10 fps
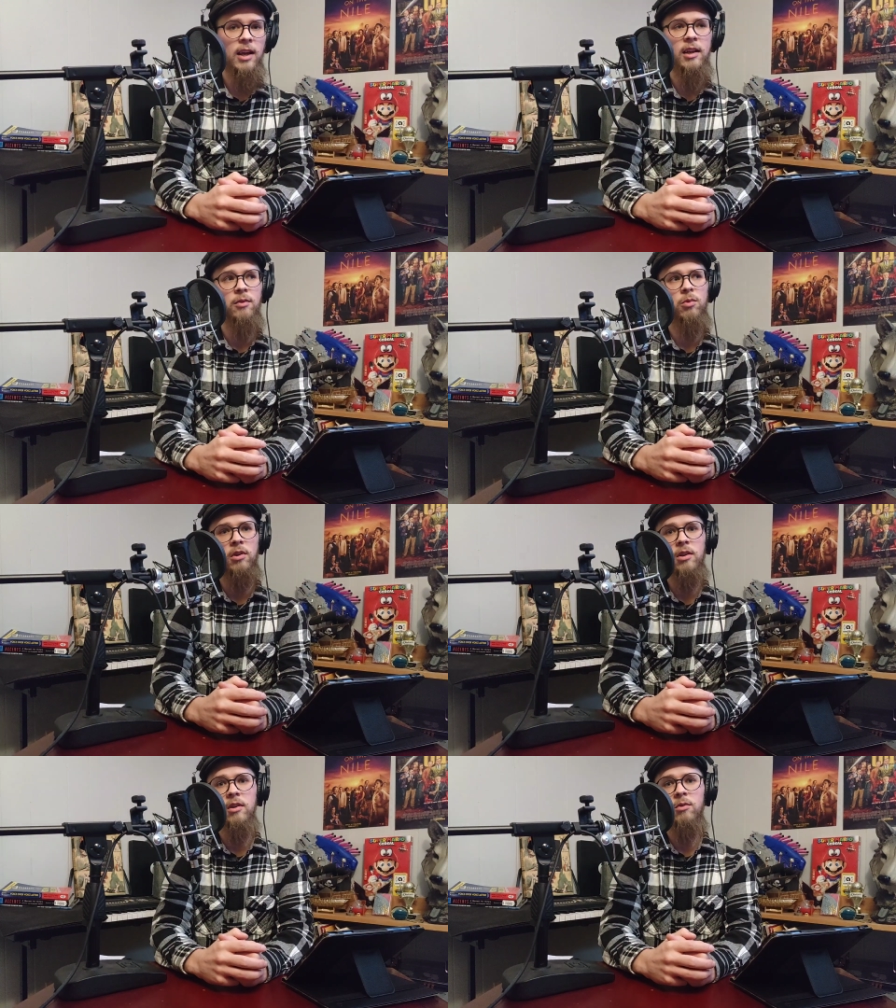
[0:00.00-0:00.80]
and
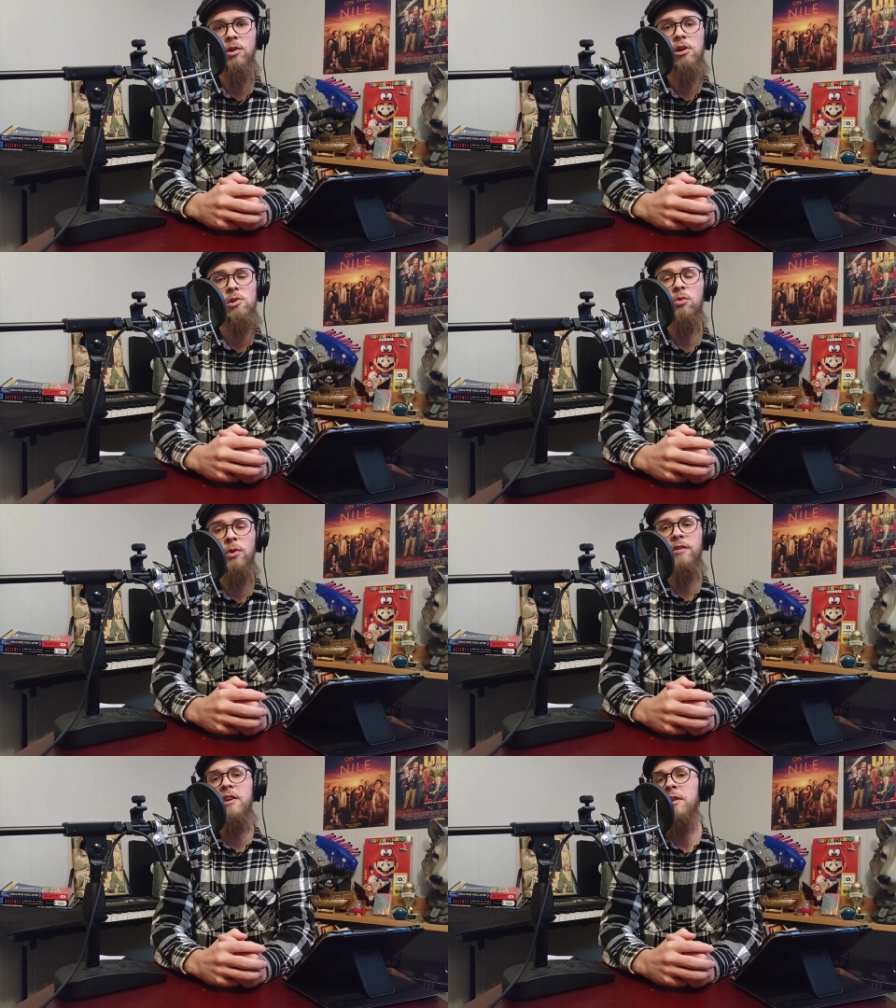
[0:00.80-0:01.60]
we're, we're our own
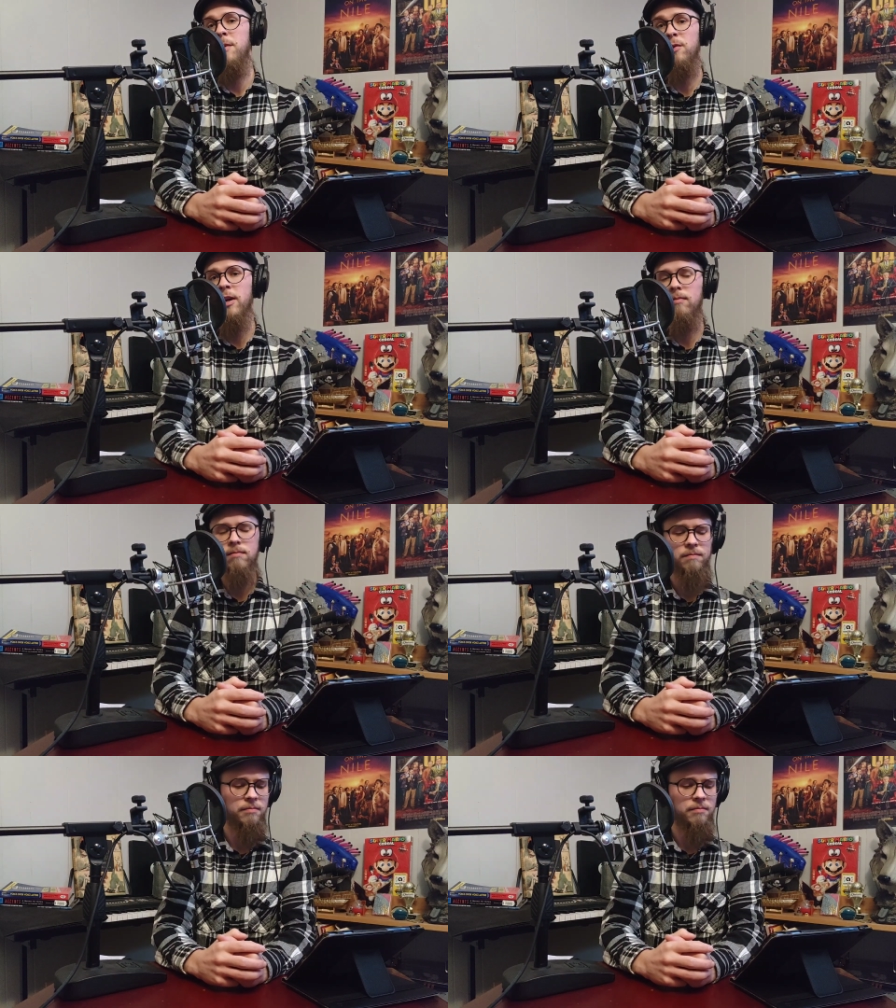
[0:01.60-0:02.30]
worst enemy, right?